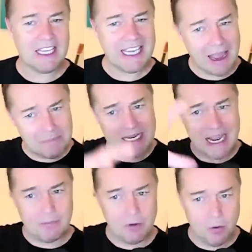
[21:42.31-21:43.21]
cap
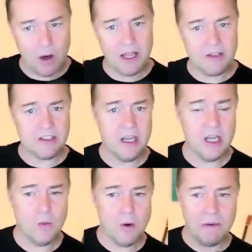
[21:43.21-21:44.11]
table was
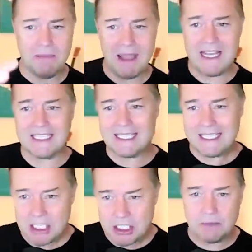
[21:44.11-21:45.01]
when we make a
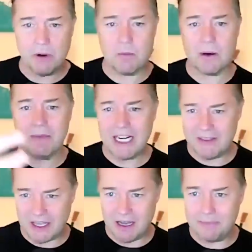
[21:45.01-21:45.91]
decision to put more money in
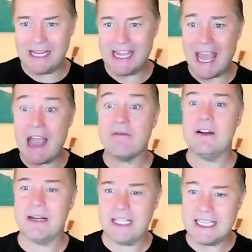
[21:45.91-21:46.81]
the company,
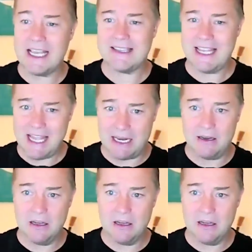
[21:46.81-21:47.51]
everybody takes the hit.